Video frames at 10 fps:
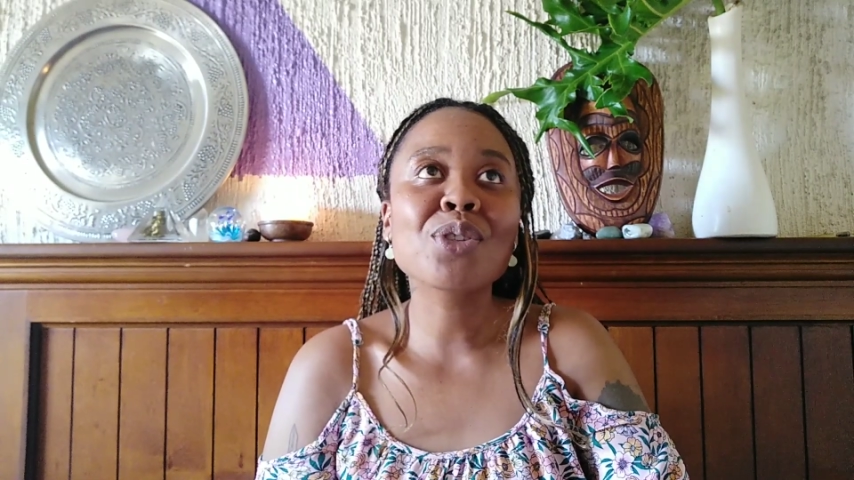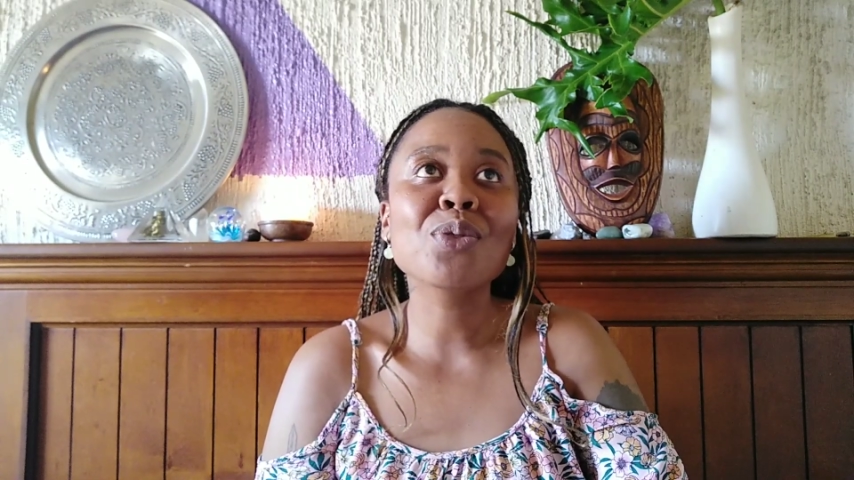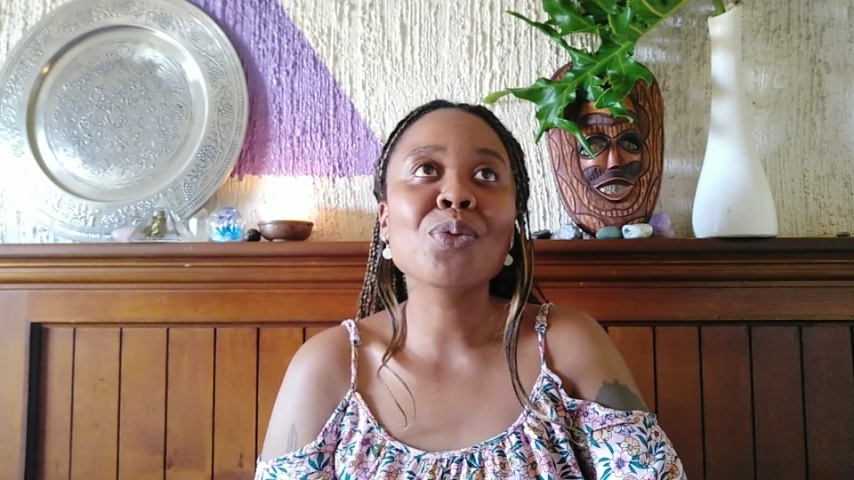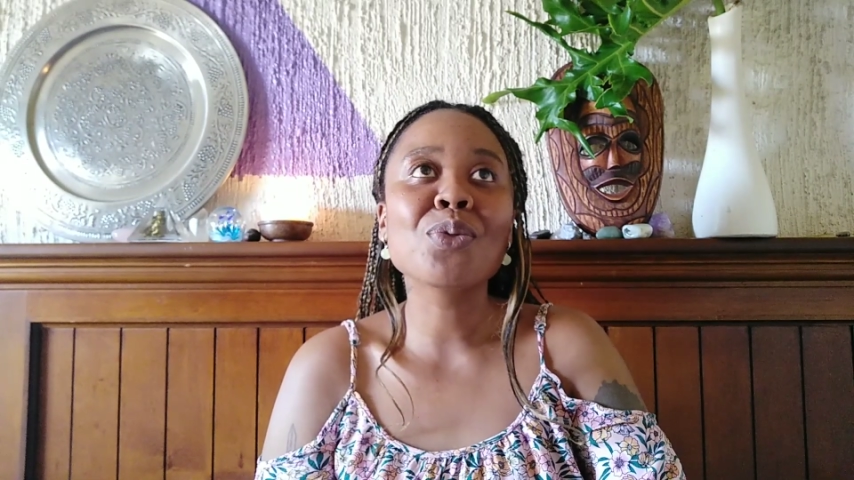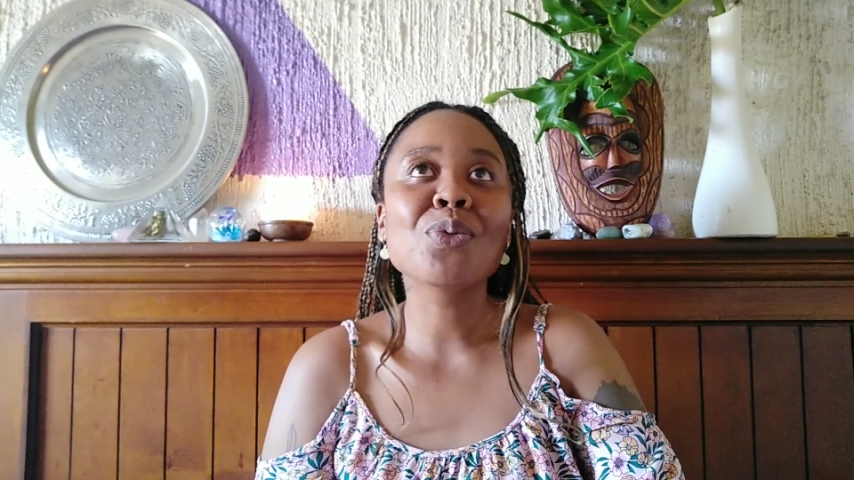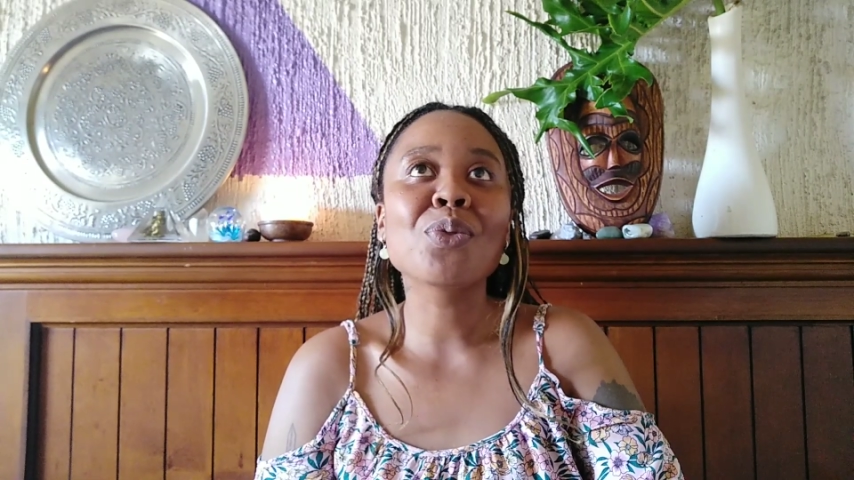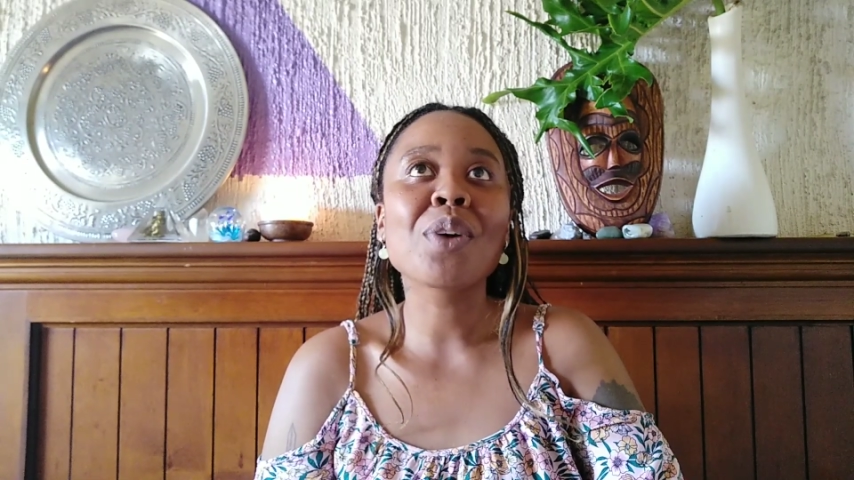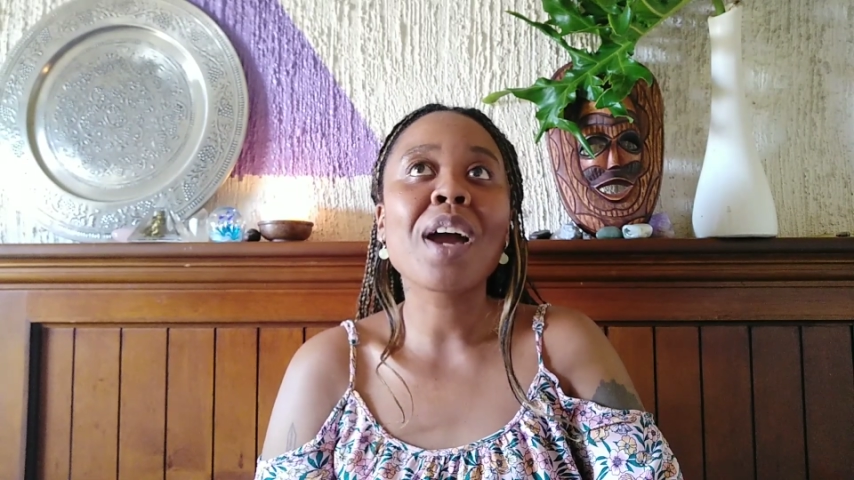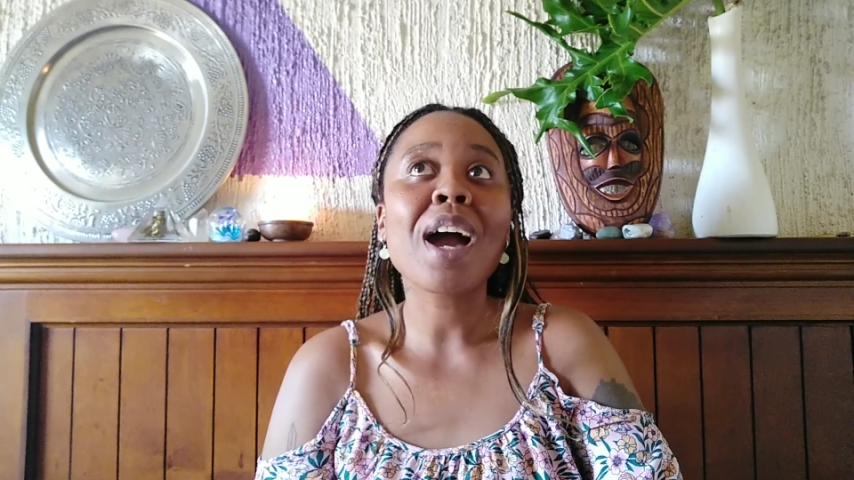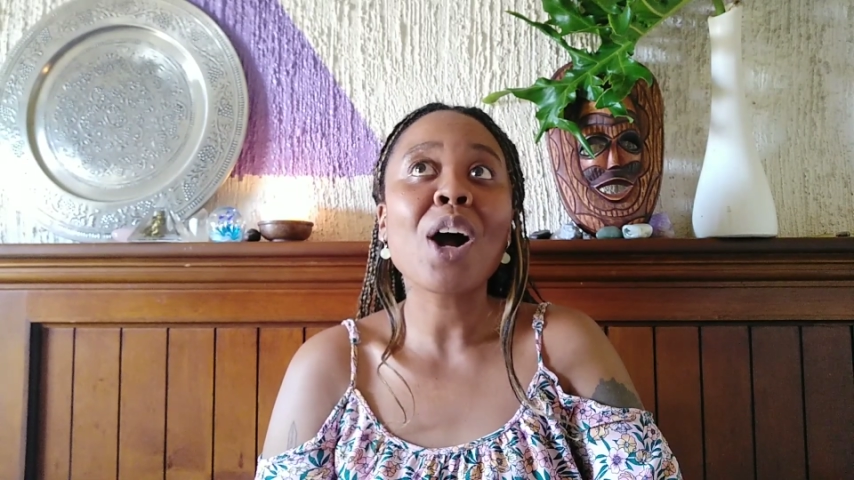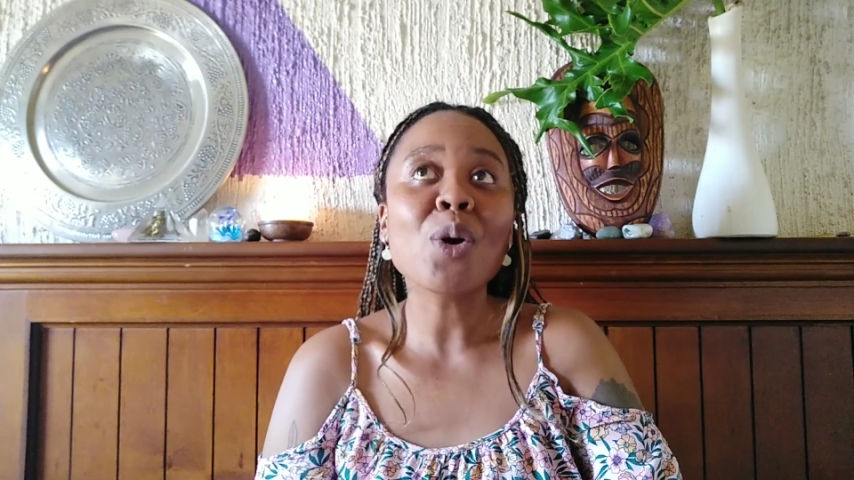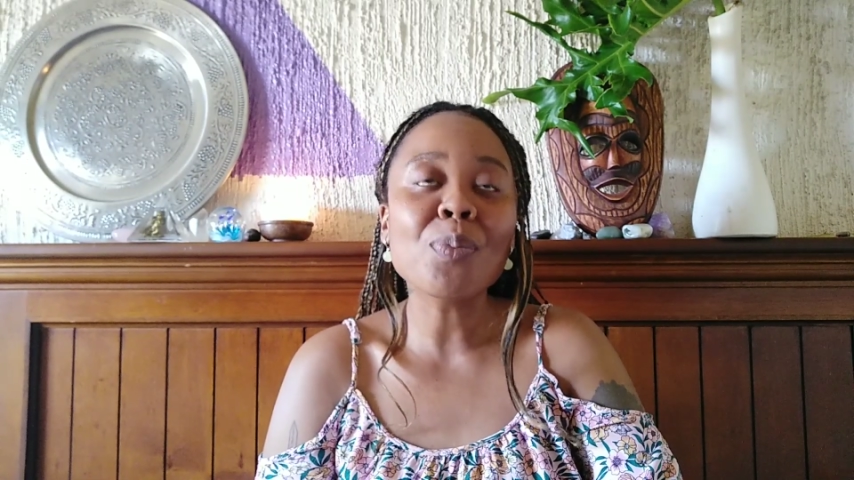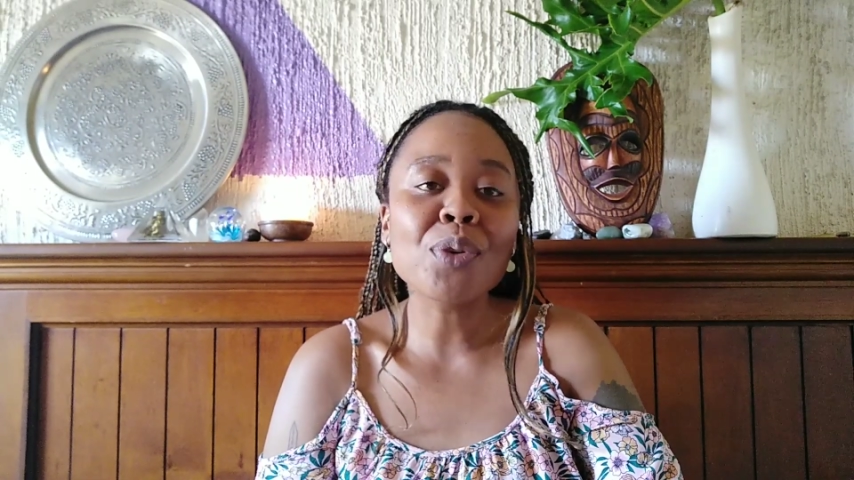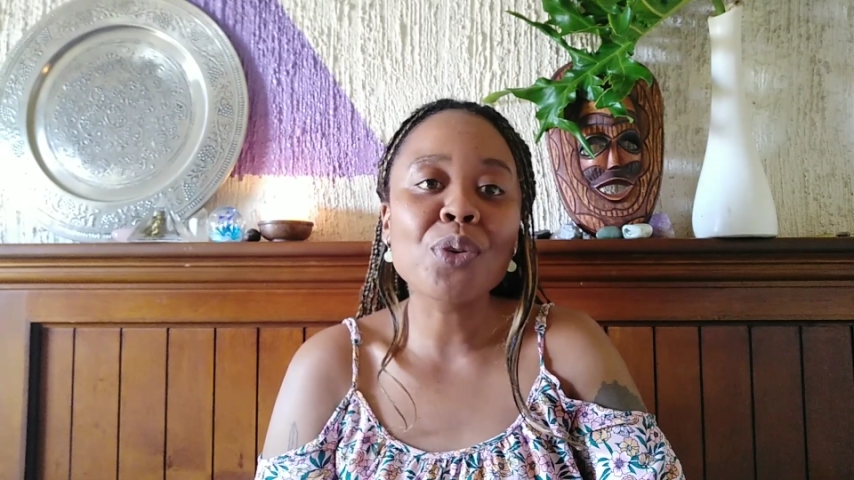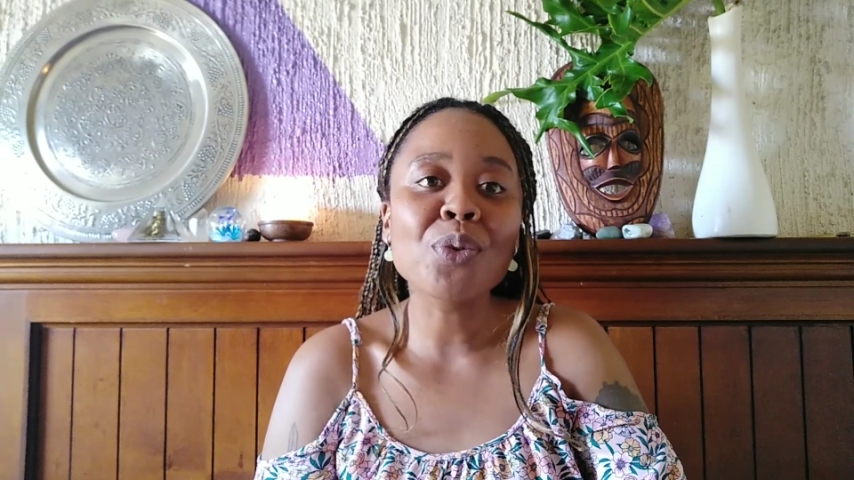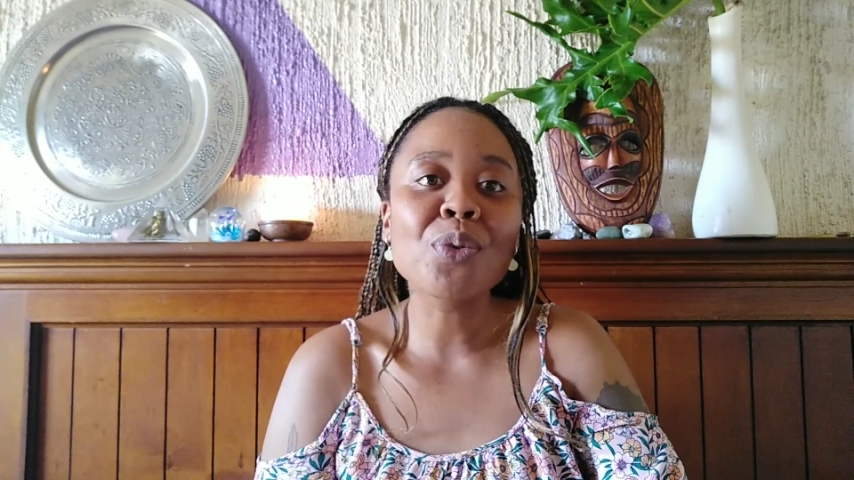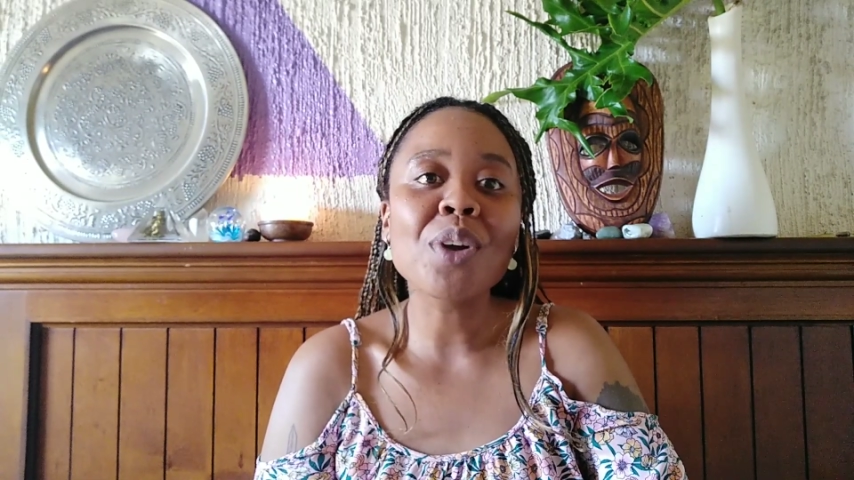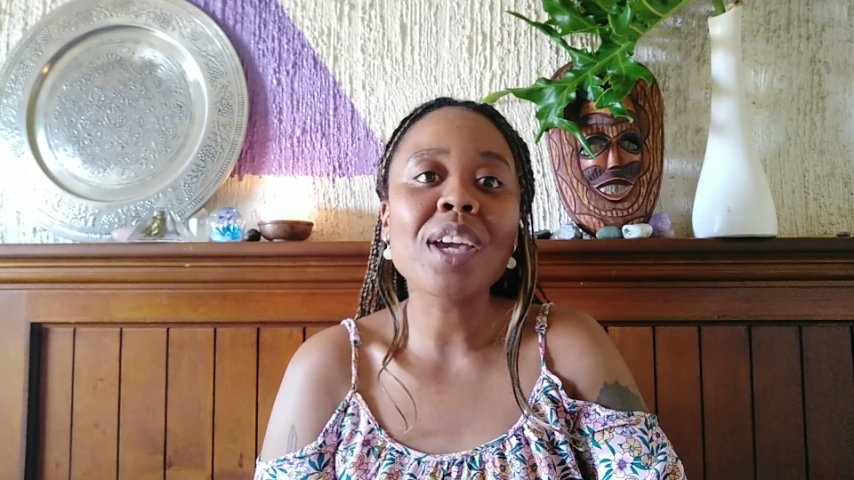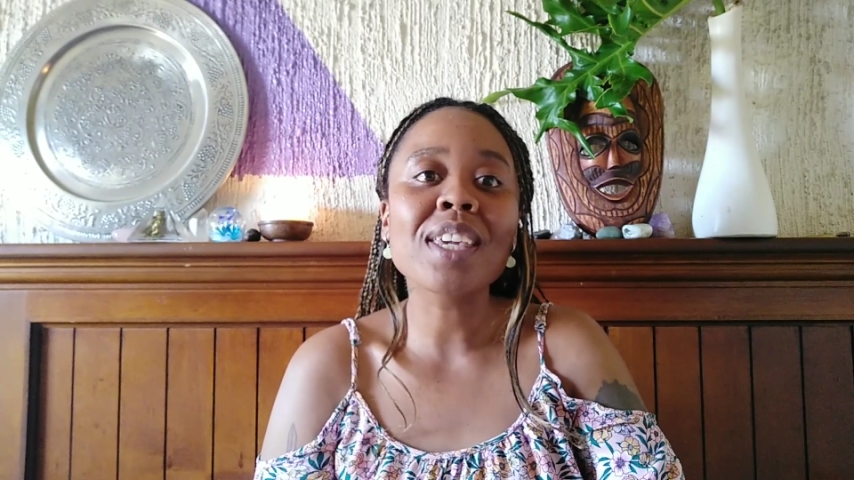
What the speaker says: to help you